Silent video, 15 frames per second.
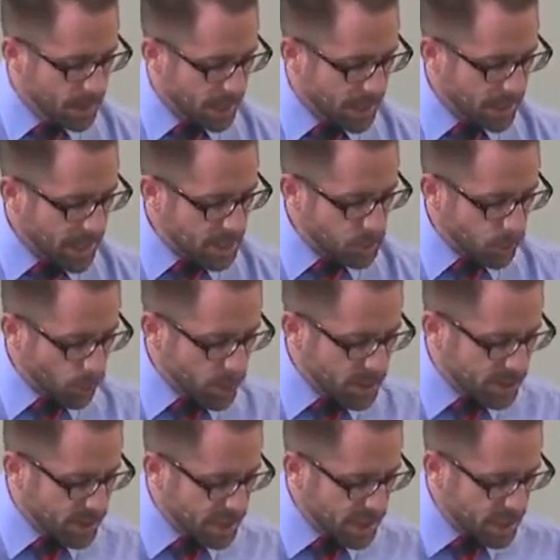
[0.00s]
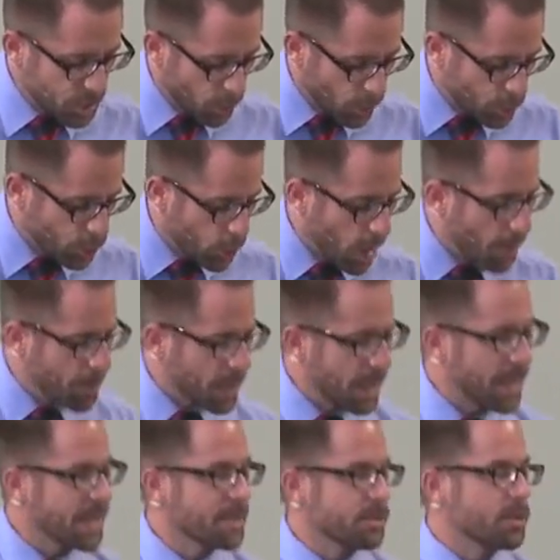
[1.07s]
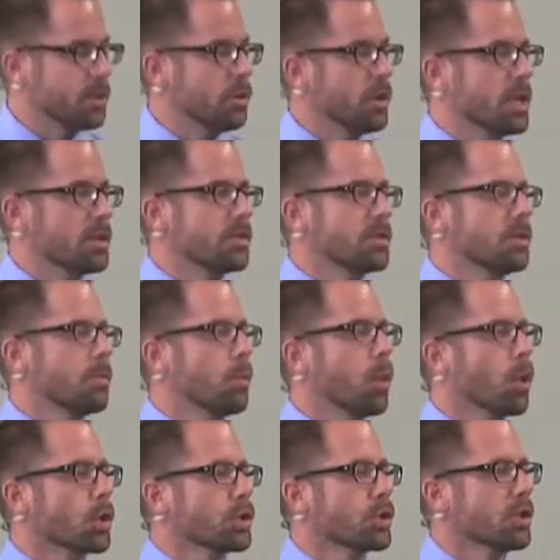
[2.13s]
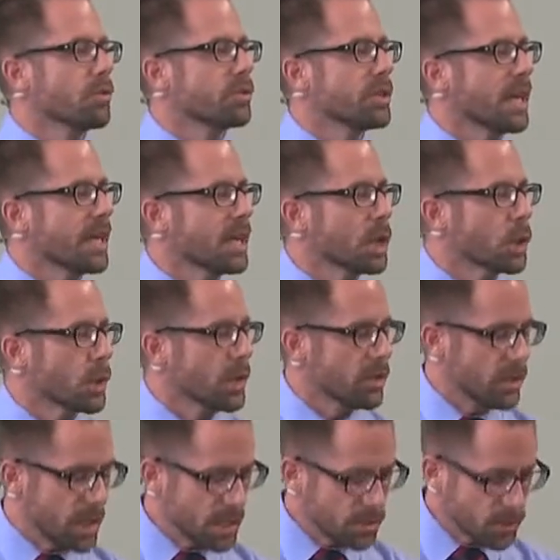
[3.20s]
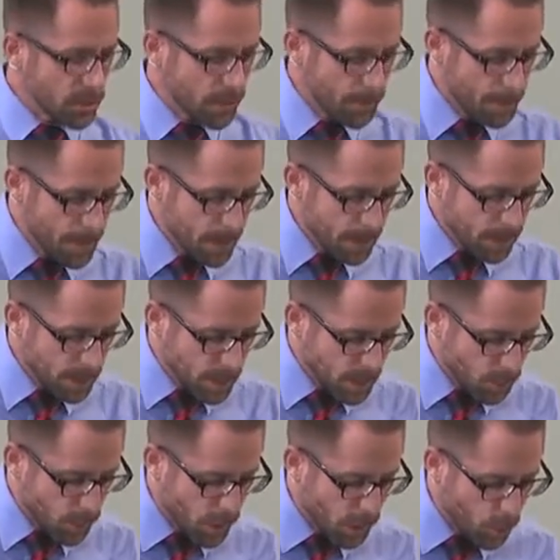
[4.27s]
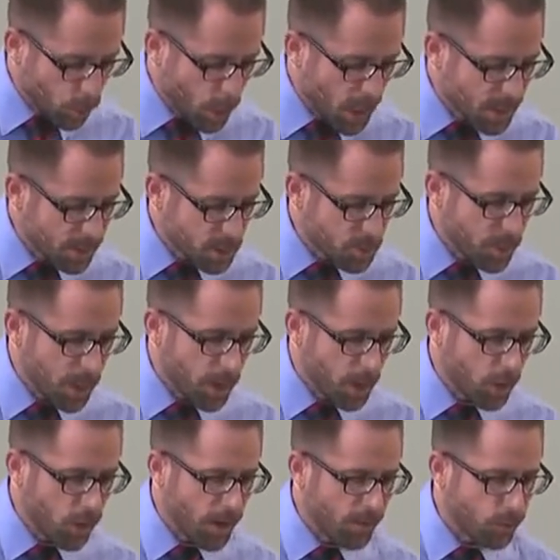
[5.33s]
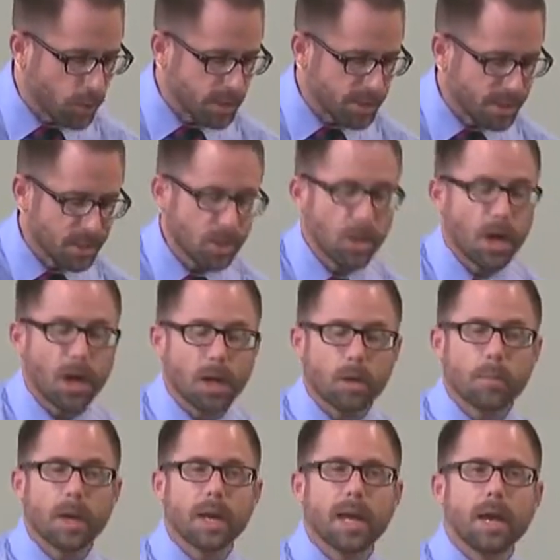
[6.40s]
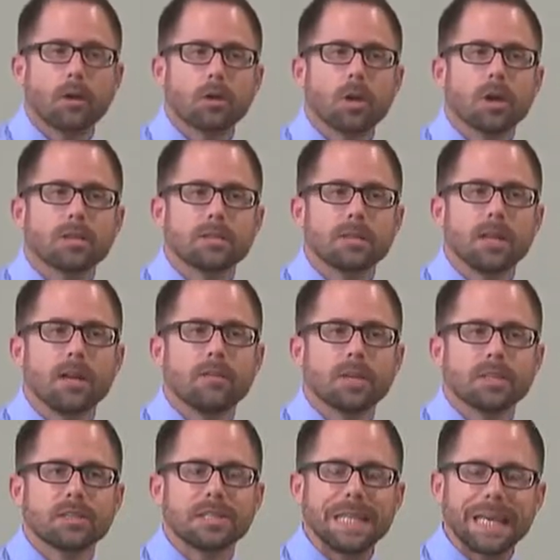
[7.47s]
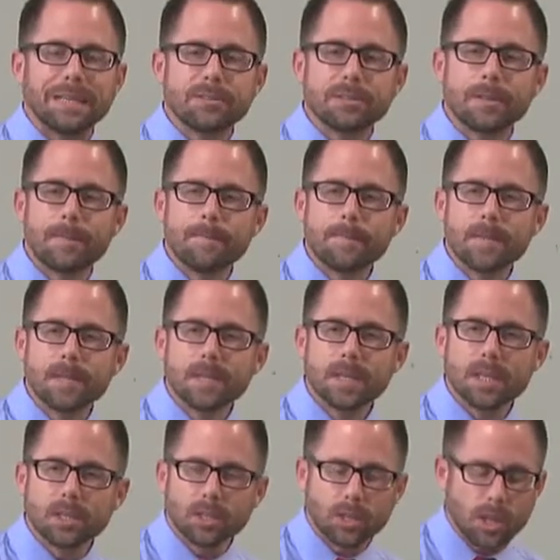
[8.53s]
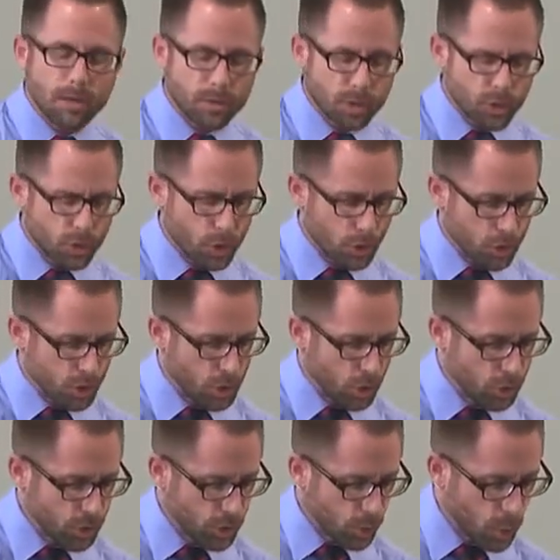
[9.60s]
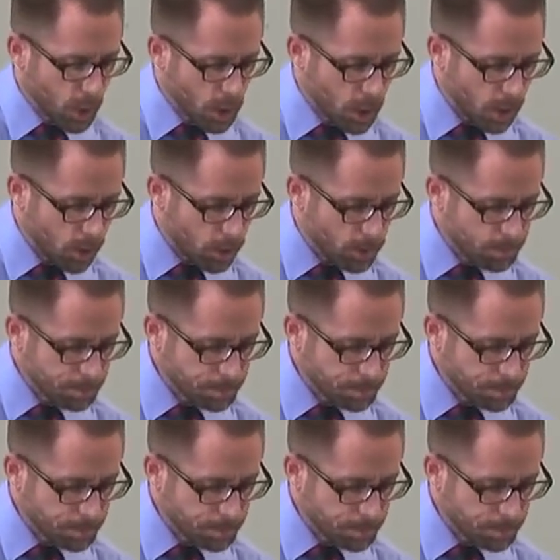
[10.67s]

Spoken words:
And that's what we see as we're dropping into this portion of 2 Corinthians. As we unwind this paragraph, we see a lot about how God's love extends in the love his church shows to one another.